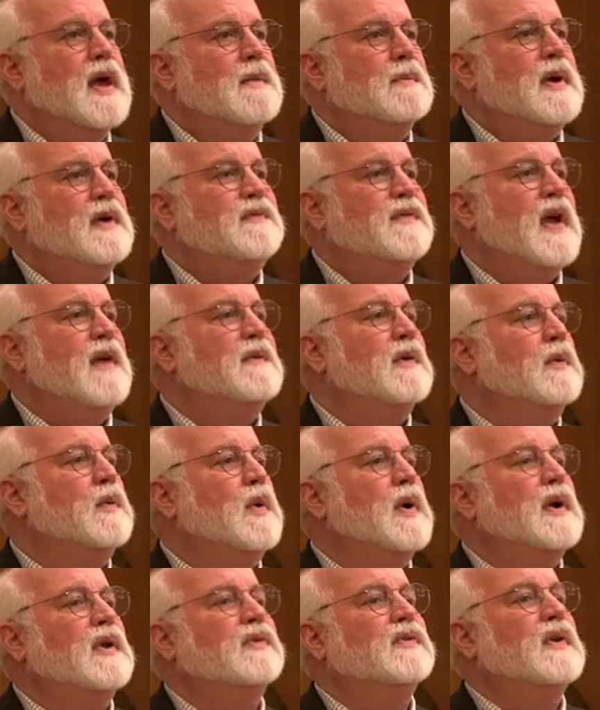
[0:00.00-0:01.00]
My favorite
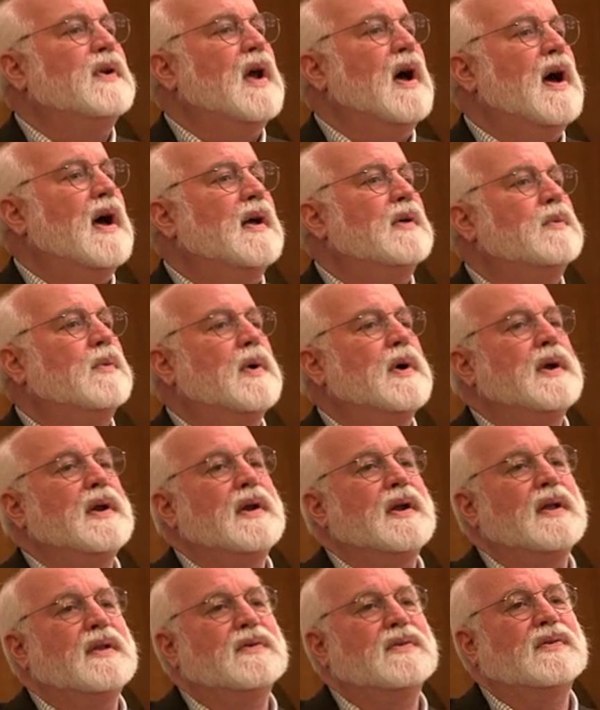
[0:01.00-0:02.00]
one is an odd
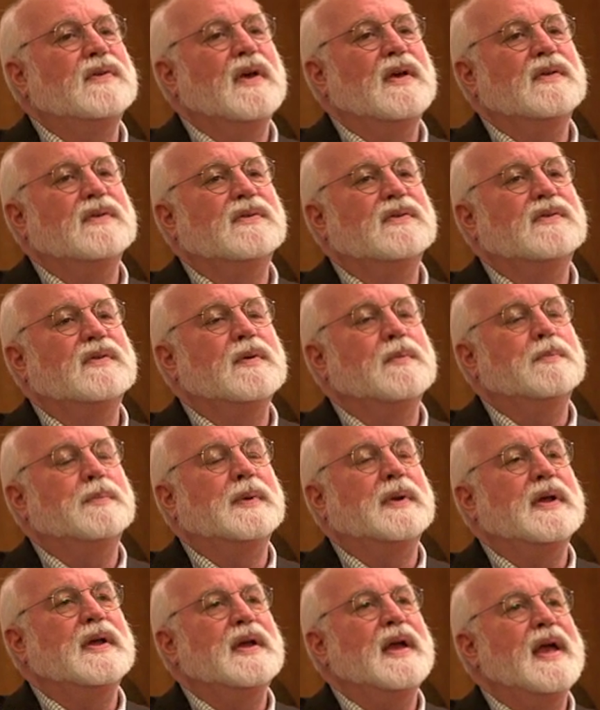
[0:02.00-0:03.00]
one. It says
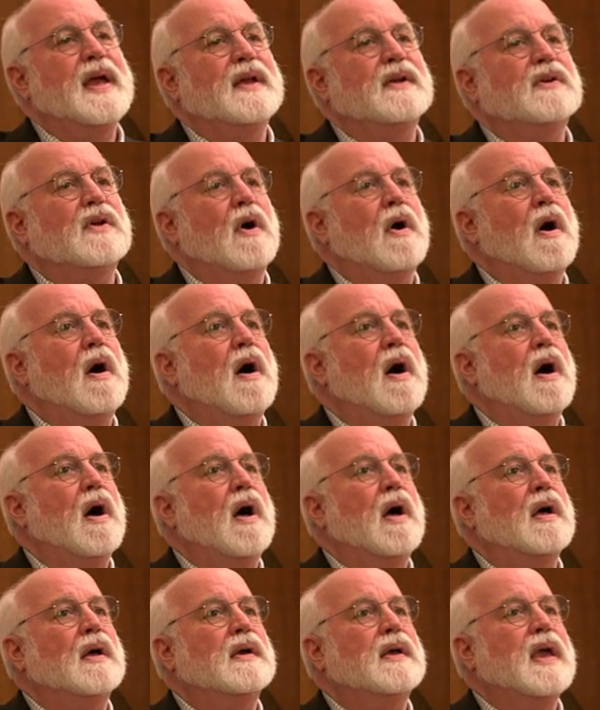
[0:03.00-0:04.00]
simply, and
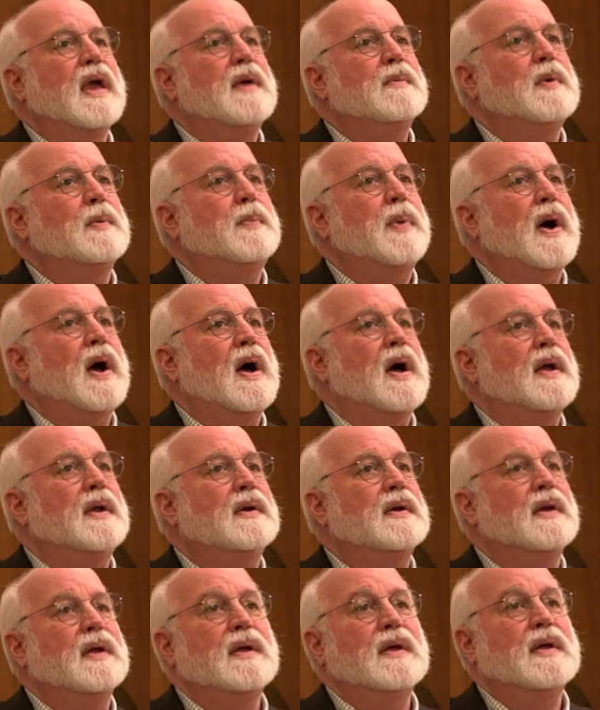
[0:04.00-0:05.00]
awe came
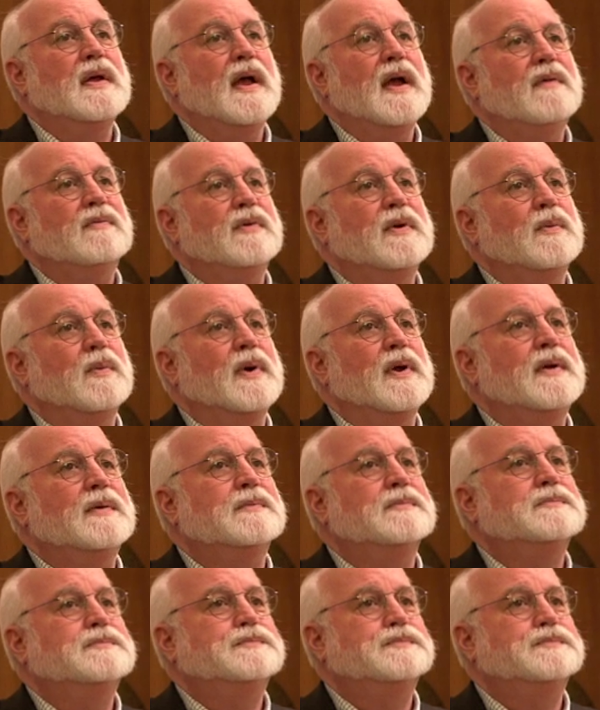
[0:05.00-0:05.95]
upon everyone.